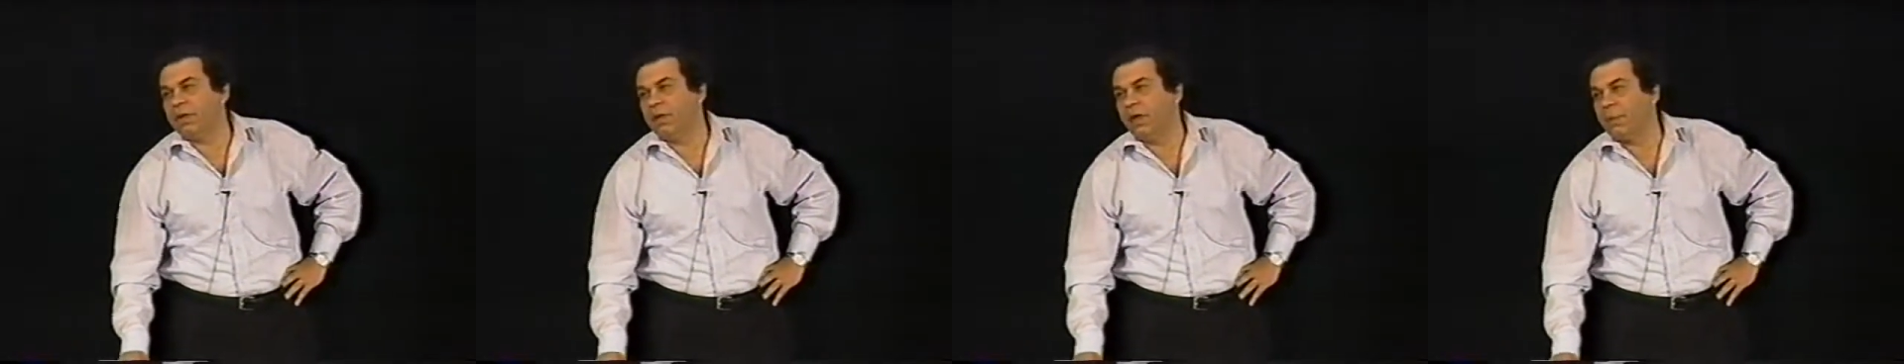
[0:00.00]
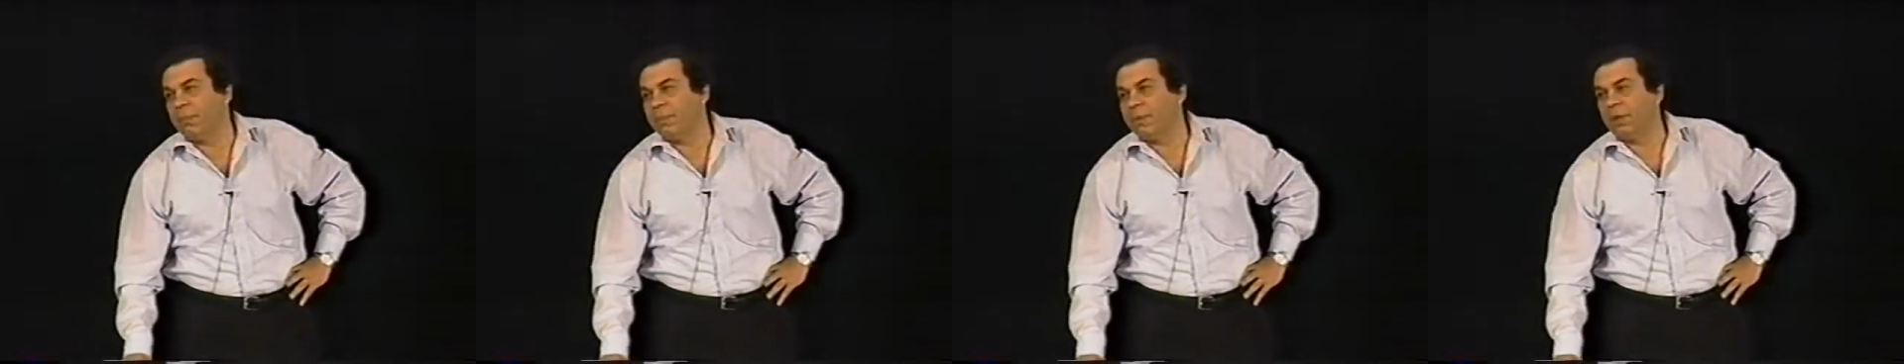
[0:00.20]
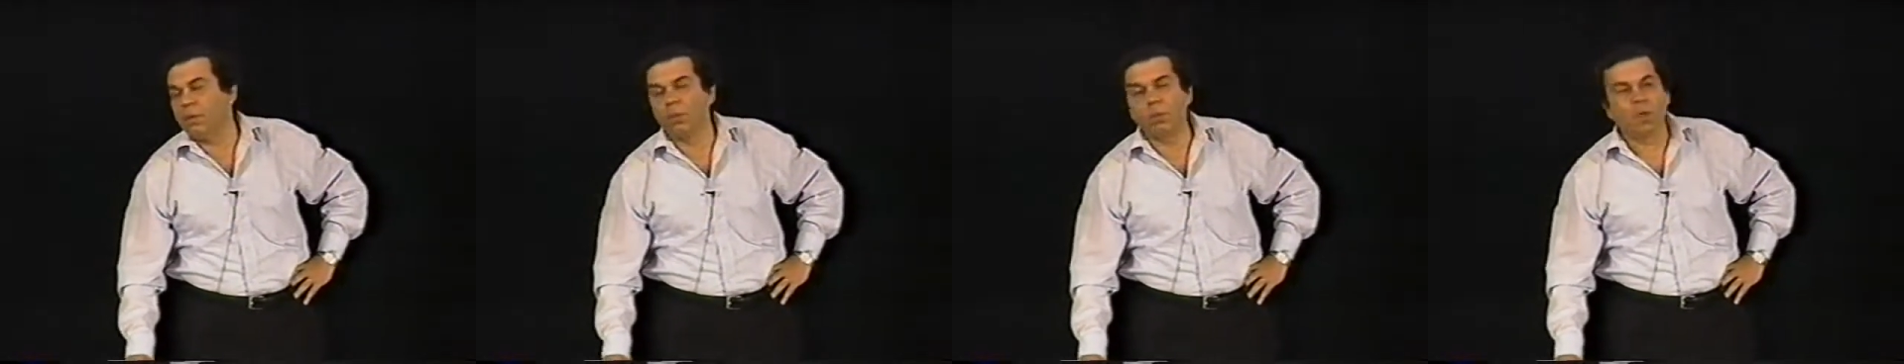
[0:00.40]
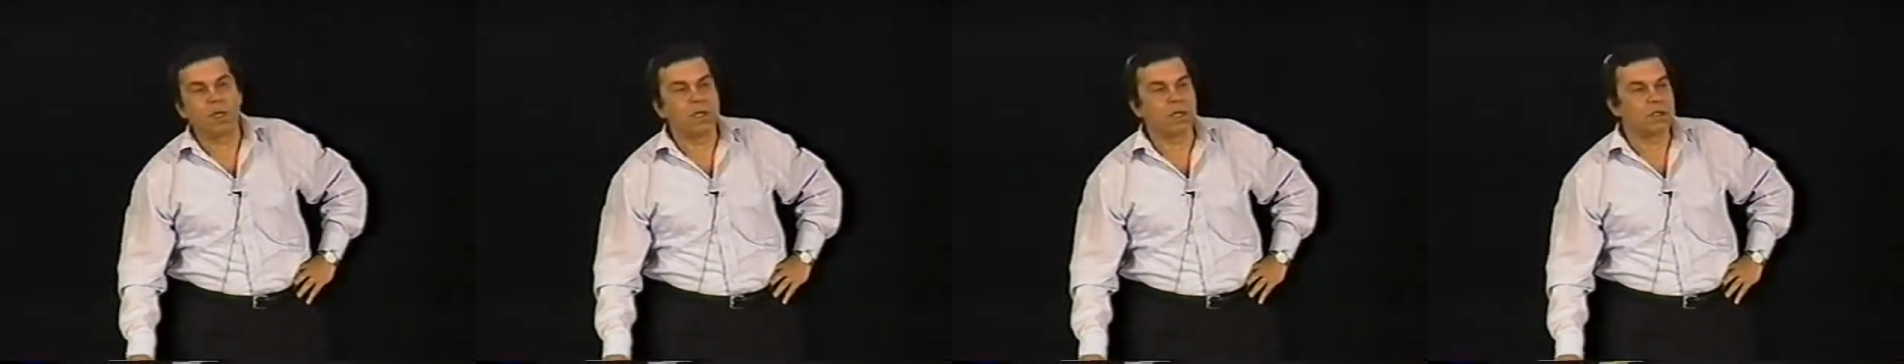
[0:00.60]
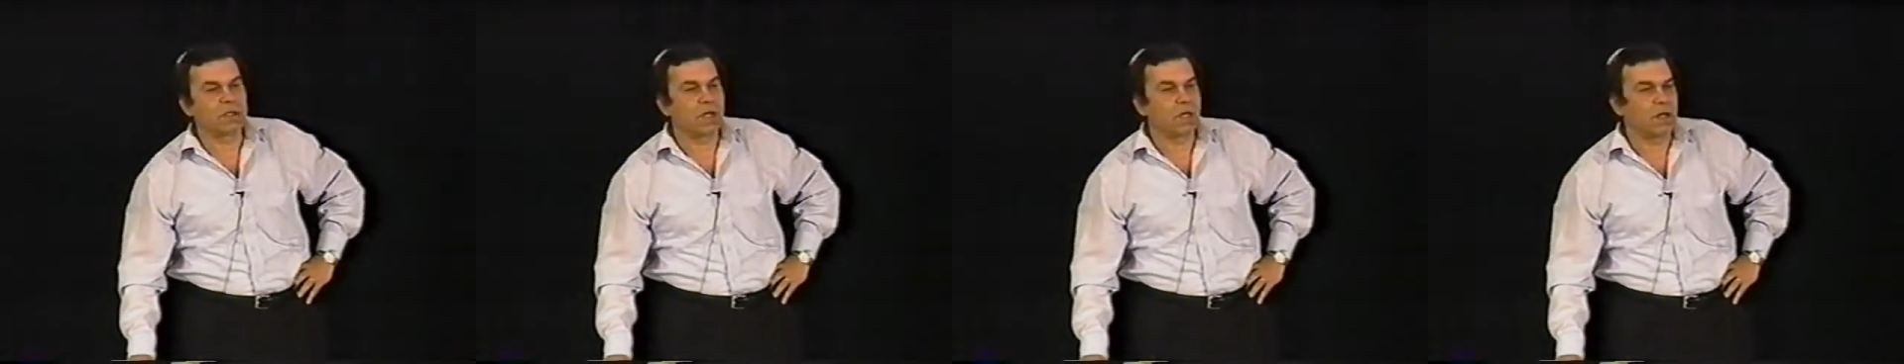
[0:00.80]
ERP
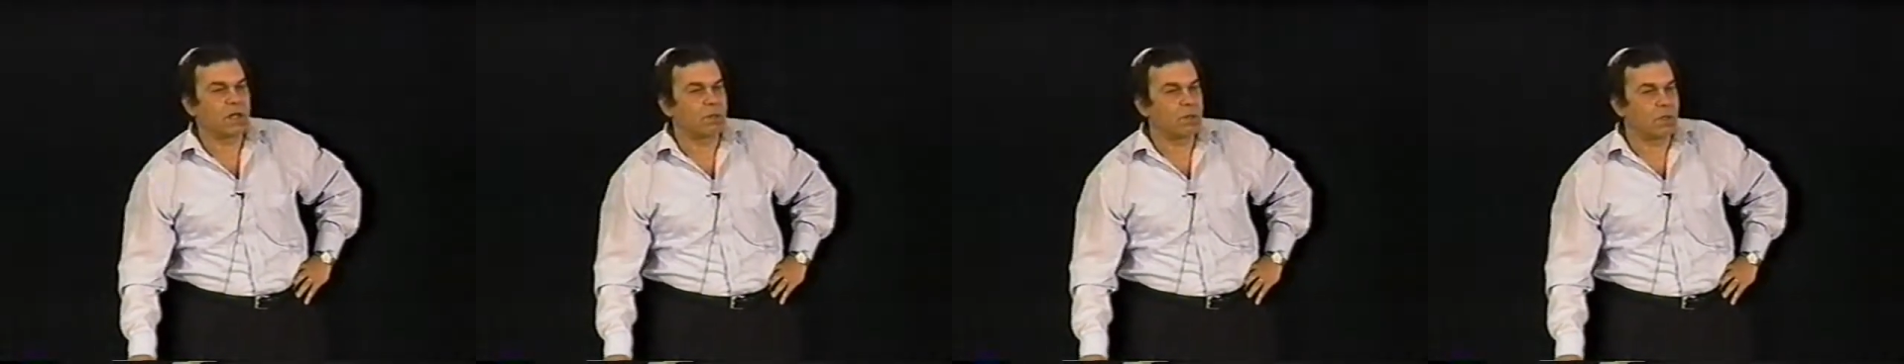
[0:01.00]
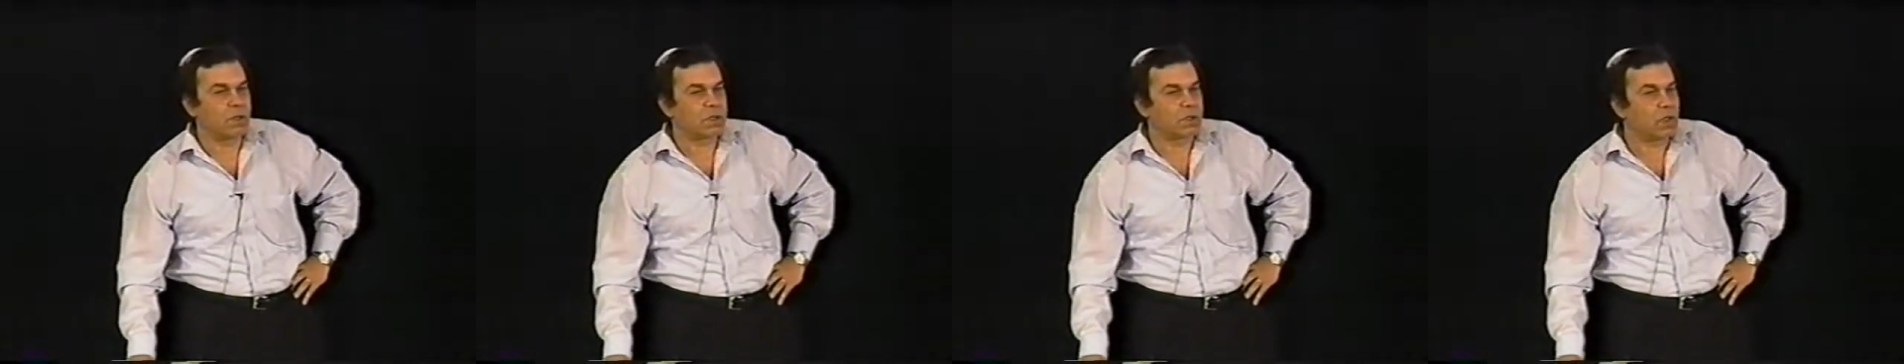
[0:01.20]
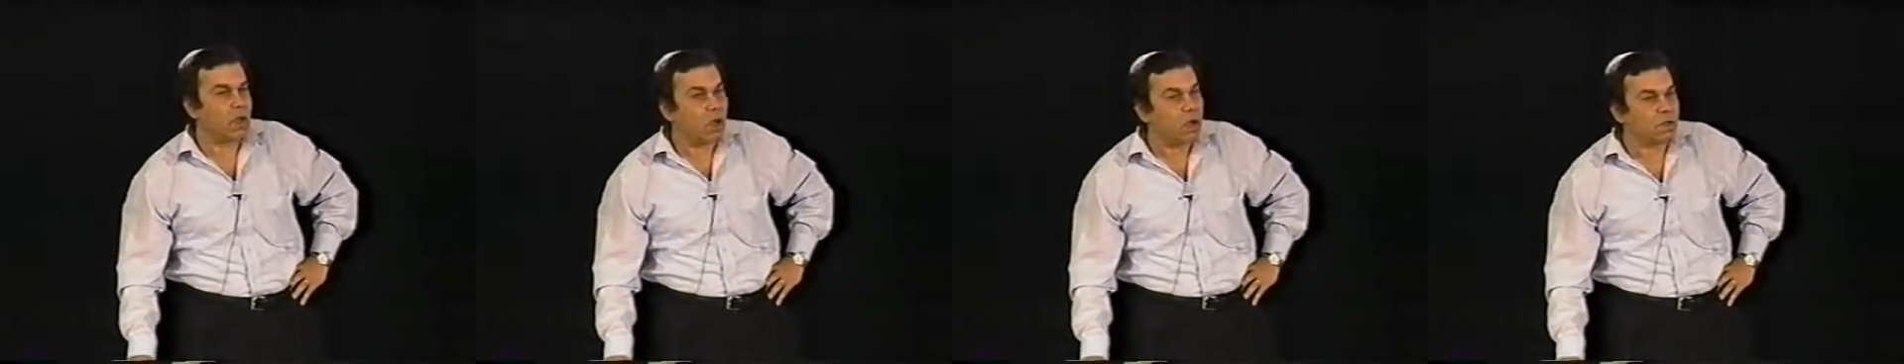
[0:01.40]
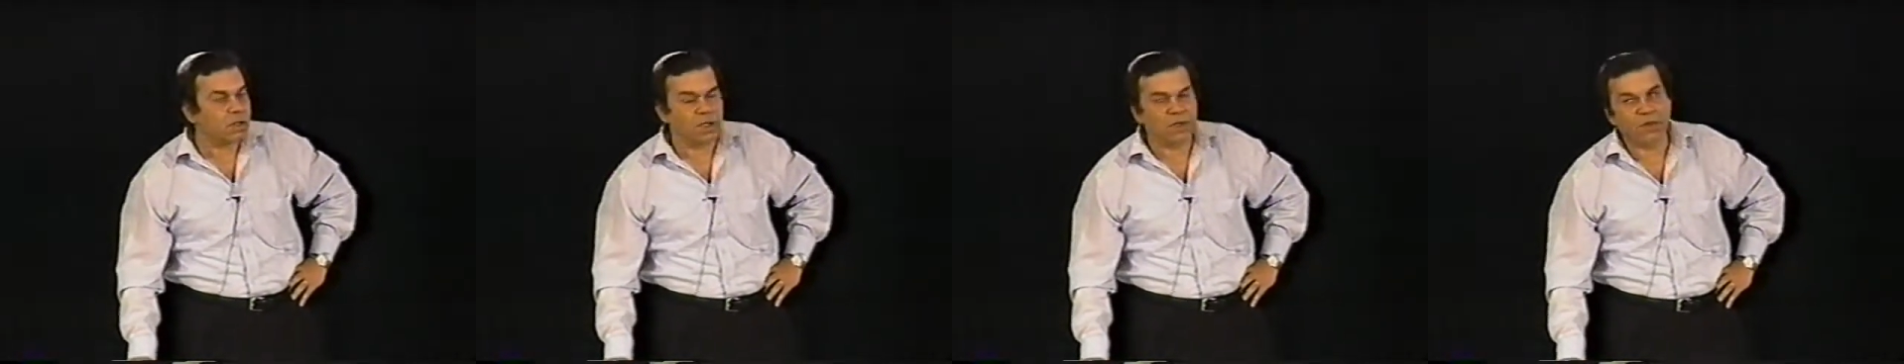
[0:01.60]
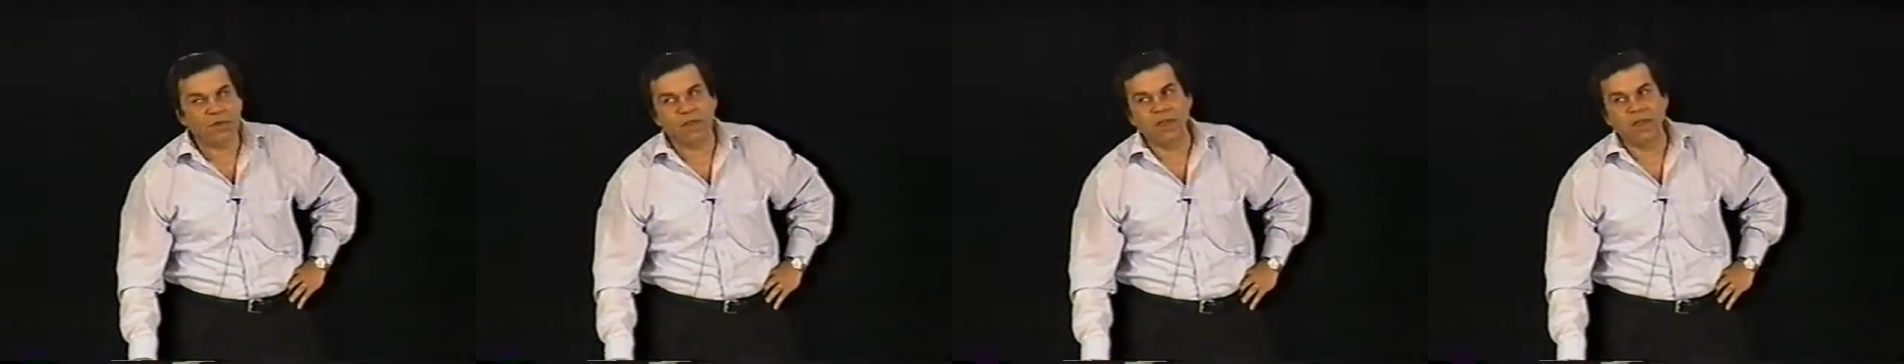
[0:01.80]
was the most hottest